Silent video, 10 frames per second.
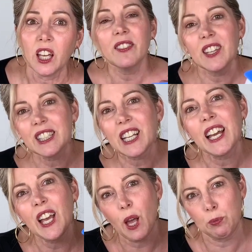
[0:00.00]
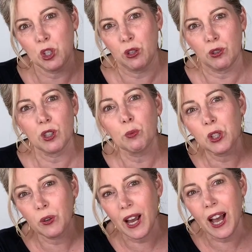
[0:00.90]
this guy helps you. So
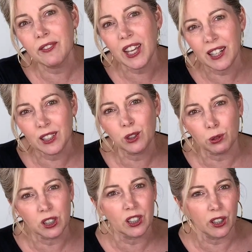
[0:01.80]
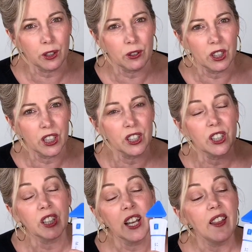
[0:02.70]
when you have that Azul silicone in
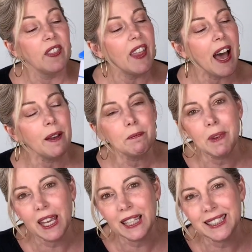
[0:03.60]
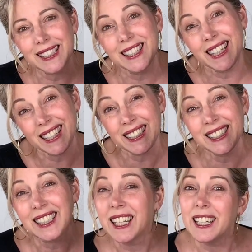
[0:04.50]
here, that makes
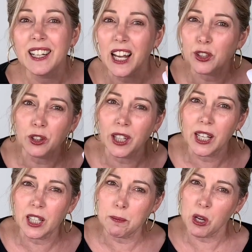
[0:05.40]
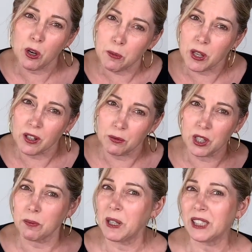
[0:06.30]
this naturally antimicrobial,
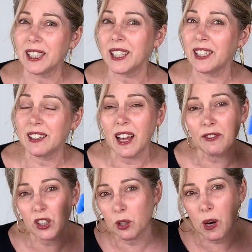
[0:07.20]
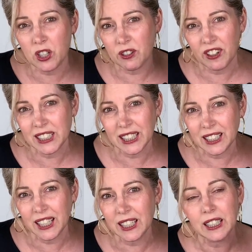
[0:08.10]
which means that after you wash your face at
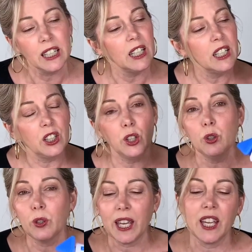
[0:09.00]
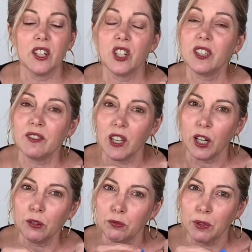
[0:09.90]
night, you can just,
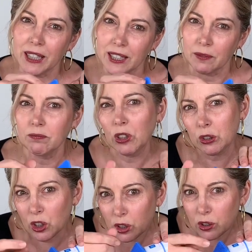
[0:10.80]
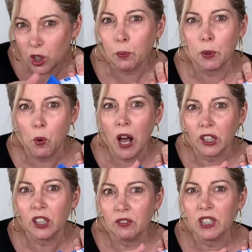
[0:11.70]
rinse, use a little soap and
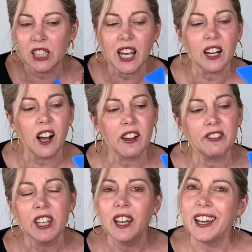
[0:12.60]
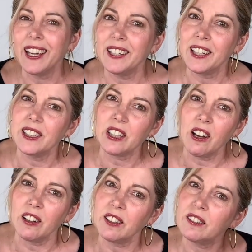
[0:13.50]
water and rinse that off. And it's
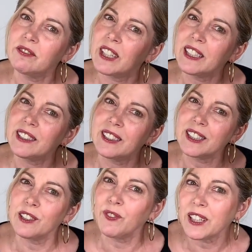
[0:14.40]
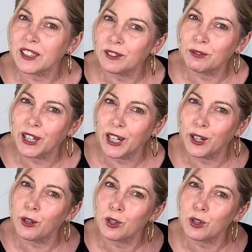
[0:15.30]
all nice and disinfectant and ready to go